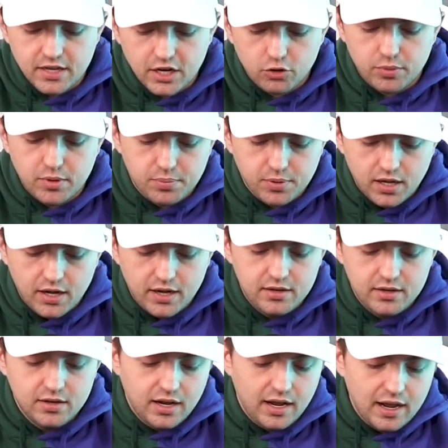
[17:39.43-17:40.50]
"There will be
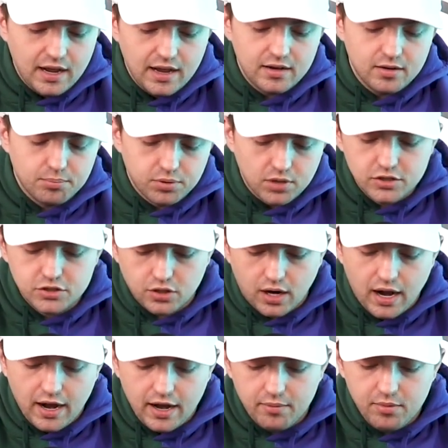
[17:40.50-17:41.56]
blood," and "Blood
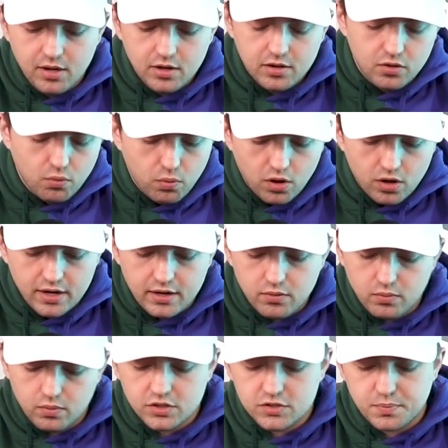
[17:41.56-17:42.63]
Tribe," the
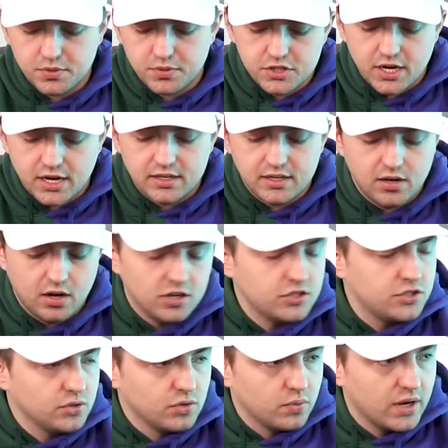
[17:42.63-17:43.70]
wording was projected
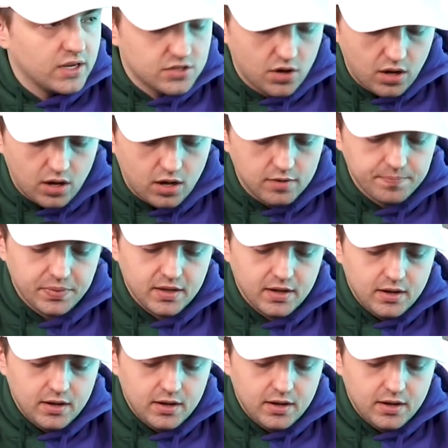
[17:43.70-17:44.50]
onto the res hall.